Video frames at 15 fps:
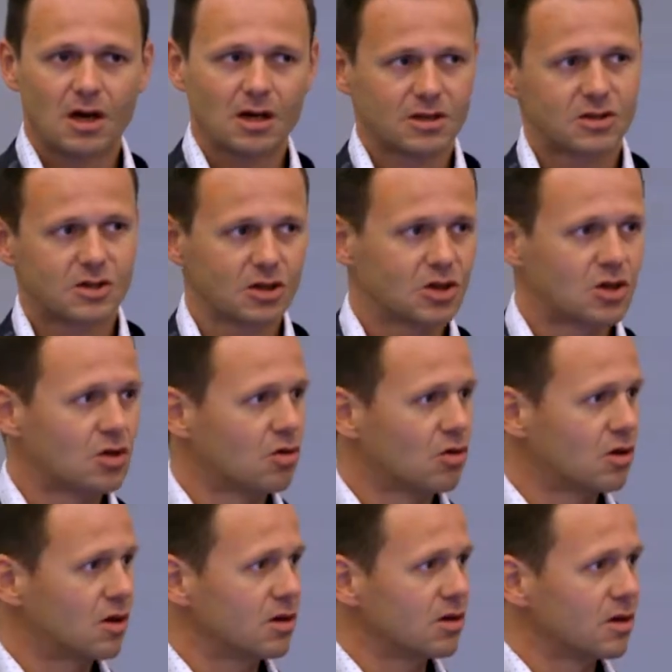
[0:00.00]

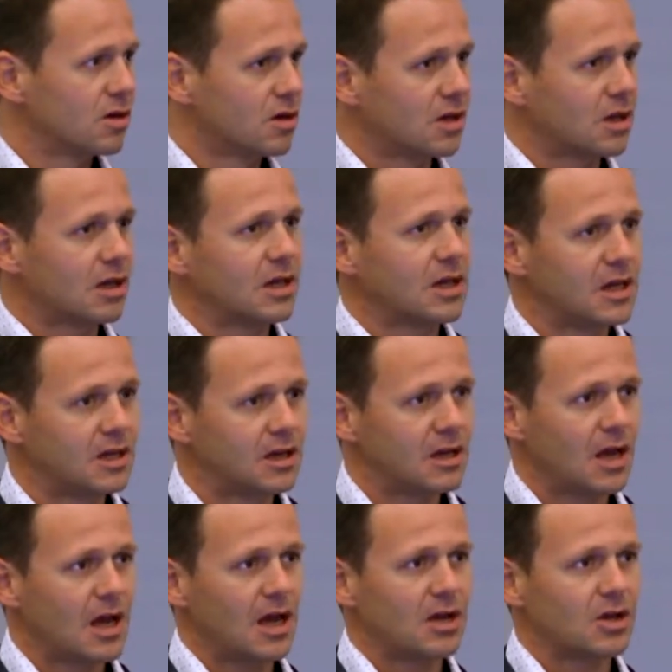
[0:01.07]
secure, clean
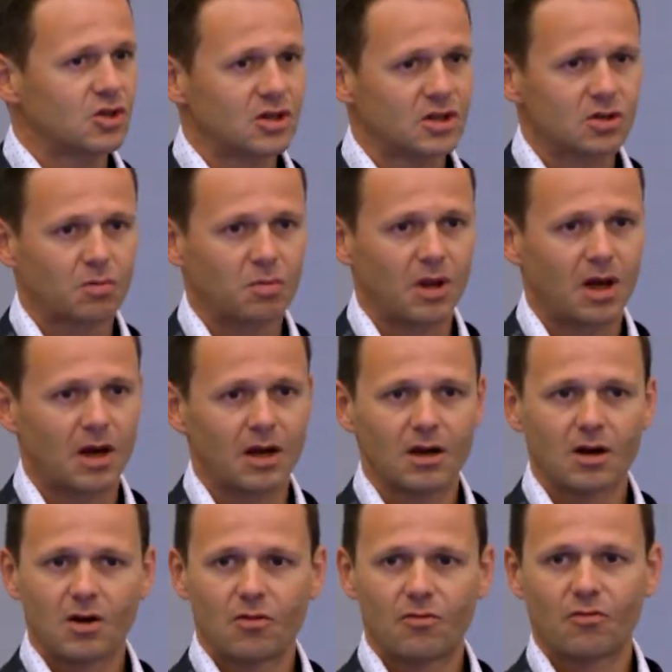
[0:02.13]
energy supply
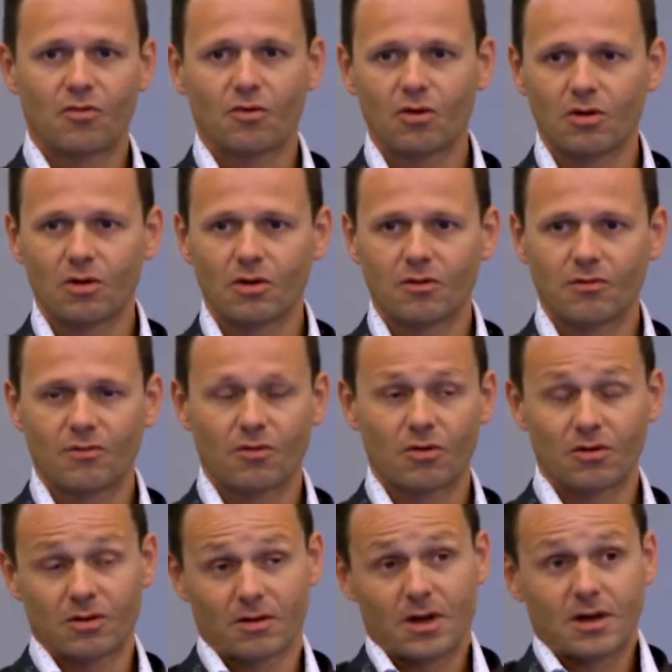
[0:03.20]

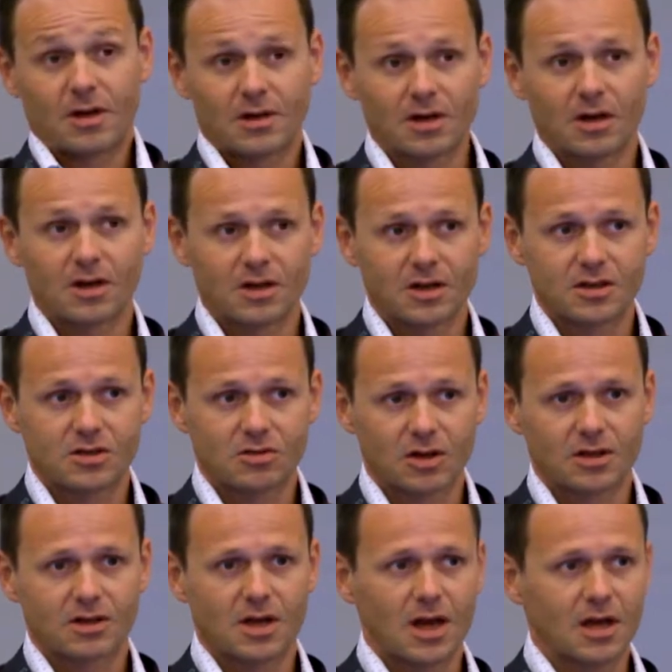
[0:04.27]
for an entire
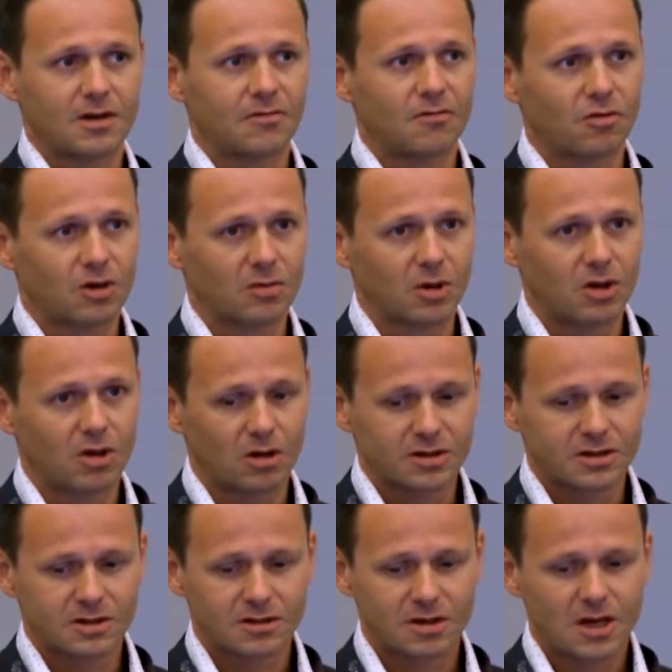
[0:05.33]
district at affordable
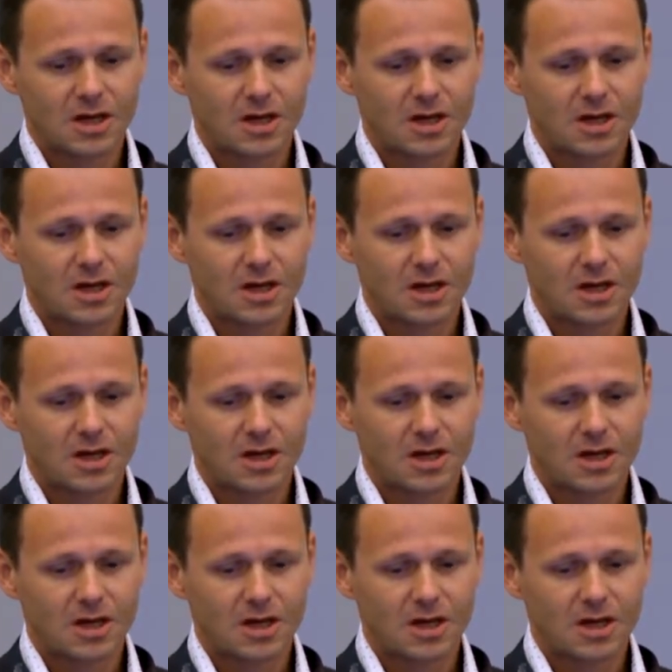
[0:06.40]
costs.